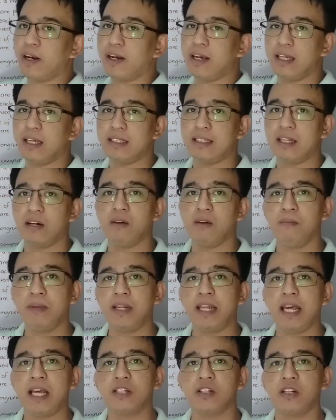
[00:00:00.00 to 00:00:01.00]
is the
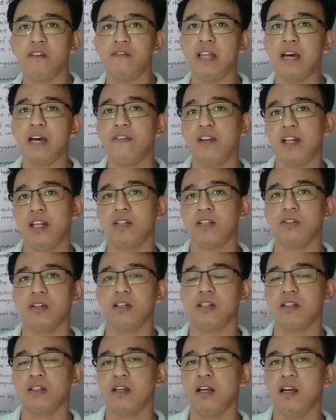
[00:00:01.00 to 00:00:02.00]
combination of
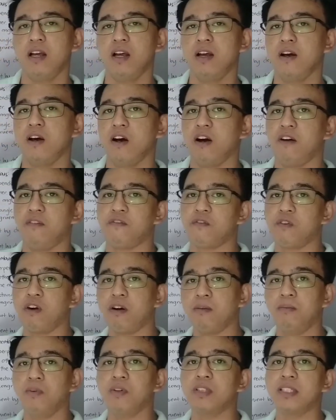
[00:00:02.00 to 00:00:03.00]
definition of
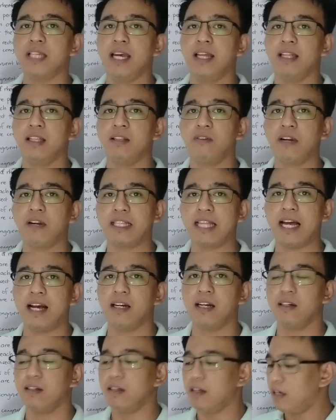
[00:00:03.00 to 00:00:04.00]
rhombus and
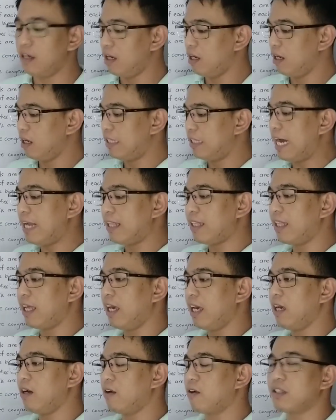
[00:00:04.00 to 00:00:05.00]
rectangle.
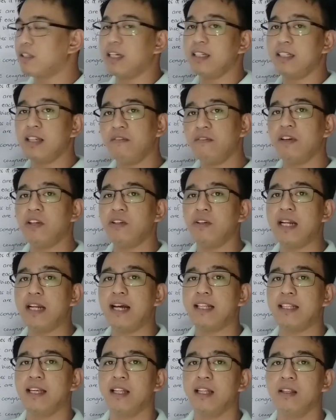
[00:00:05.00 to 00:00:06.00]
Dati, or sa isang video
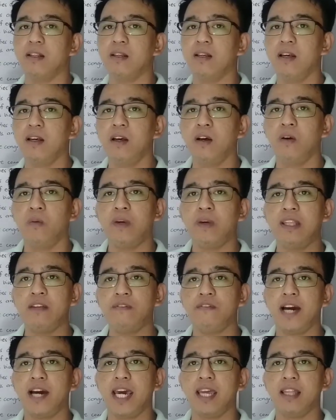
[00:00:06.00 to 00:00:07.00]
natin, we
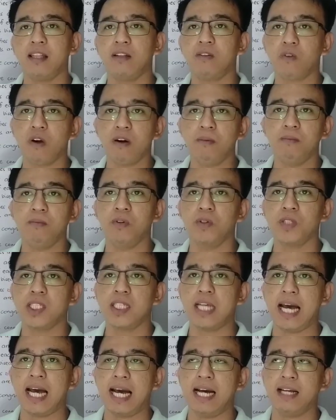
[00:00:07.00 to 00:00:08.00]
defined rhombus
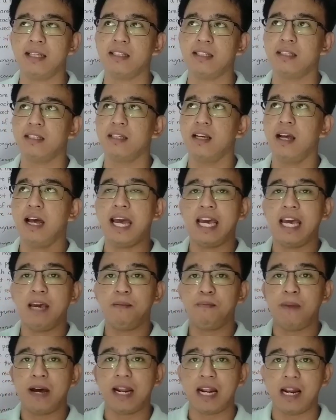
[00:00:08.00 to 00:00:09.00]
as
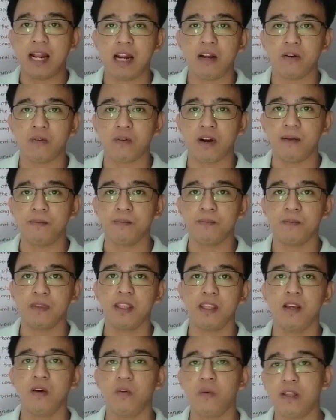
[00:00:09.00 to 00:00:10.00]
a parallelogram
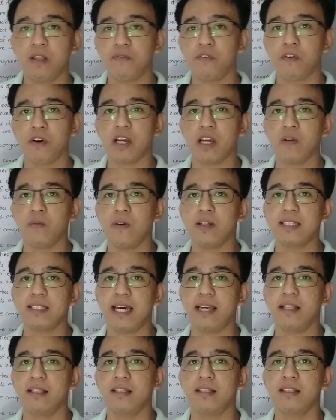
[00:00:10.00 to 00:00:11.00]
with four equal
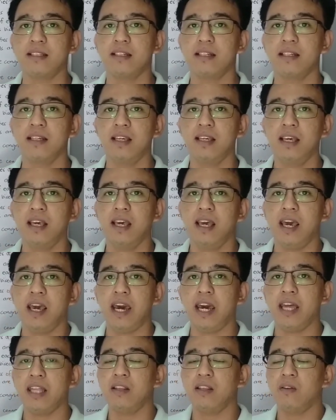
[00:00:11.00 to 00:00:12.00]
sides.
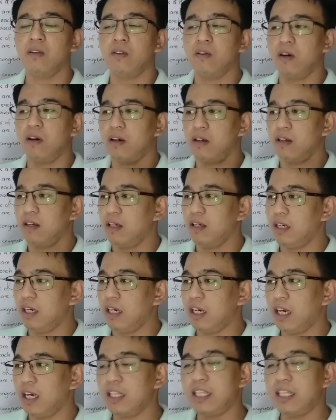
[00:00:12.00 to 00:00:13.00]
And in the